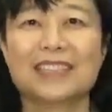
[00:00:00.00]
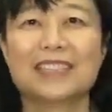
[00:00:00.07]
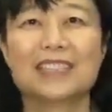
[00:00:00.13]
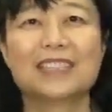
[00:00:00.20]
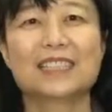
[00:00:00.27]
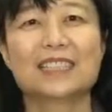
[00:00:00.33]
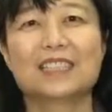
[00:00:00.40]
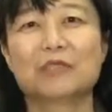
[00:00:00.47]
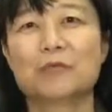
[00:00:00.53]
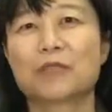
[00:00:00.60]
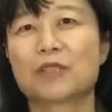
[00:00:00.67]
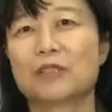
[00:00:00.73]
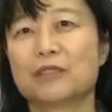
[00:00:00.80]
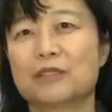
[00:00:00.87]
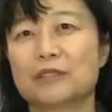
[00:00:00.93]
This is the
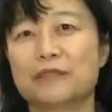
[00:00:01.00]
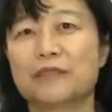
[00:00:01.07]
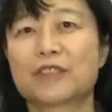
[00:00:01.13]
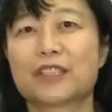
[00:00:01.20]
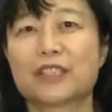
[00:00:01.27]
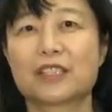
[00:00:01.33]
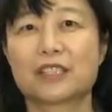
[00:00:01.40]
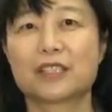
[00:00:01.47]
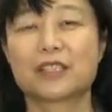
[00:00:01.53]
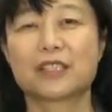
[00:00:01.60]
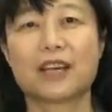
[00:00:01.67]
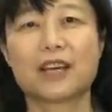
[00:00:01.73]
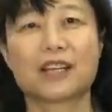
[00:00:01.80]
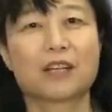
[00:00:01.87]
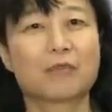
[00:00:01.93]
world's
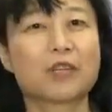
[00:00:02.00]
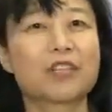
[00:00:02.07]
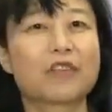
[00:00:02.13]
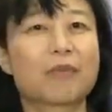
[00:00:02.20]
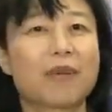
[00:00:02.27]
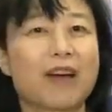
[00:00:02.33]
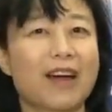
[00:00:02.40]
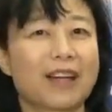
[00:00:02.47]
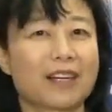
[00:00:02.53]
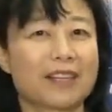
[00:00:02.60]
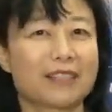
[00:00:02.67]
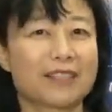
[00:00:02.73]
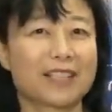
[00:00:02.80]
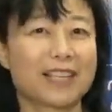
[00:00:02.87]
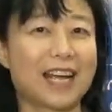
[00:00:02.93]
first commercial product
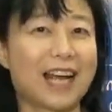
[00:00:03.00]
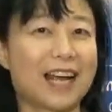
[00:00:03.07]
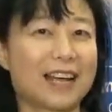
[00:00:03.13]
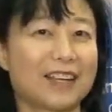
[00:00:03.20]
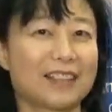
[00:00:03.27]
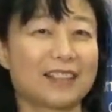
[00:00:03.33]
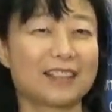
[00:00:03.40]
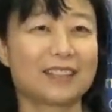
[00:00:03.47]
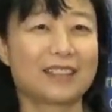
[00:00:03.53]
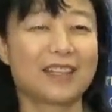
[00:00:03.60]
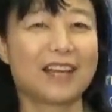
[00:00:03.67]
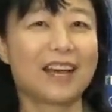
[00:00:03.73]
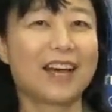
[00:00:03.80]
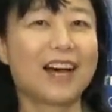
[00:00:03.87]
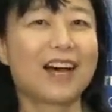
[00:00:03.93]
of its kind.
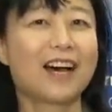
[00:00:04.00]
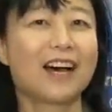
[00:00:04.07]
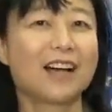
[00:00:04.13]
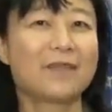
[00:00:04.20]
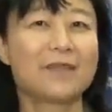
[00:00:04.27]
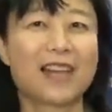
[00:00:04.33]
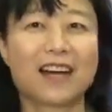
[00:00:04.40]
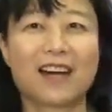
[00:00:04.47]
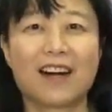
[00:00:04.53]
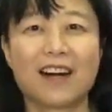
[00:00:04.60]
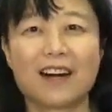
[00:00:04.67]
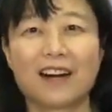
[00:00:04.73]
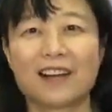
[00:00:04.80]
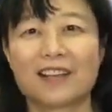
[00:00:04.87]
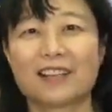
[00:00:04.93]
Um, there
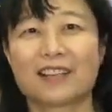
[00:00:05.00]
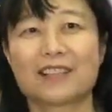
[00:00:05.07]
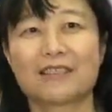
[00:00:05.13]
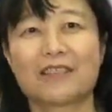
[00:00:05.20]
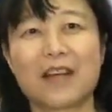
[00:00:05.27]
are